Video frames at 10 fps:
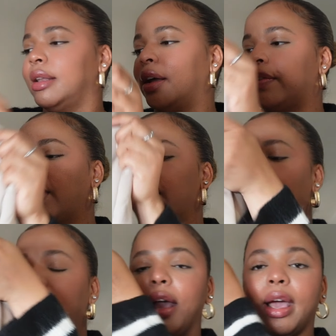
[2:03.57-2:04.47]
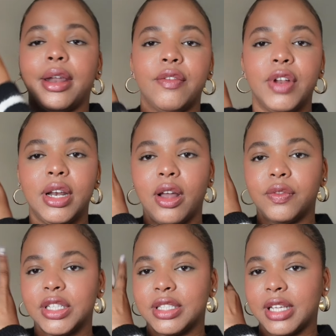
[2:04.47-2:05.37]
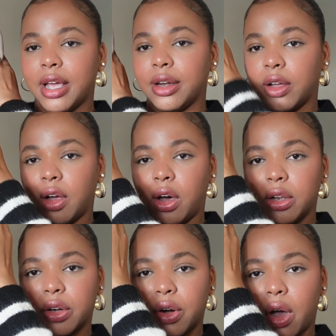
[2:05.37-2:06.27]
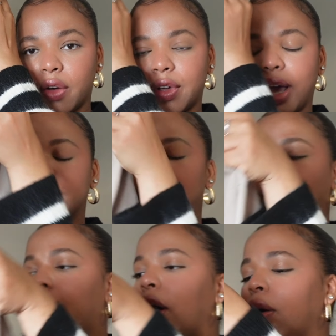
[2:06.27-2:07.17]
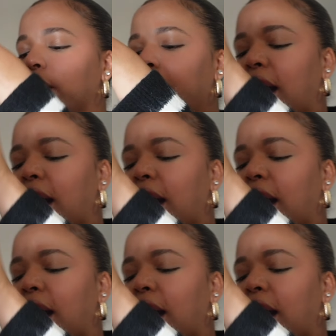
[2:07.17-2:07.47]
I love it, and I really love the tan color of it as well.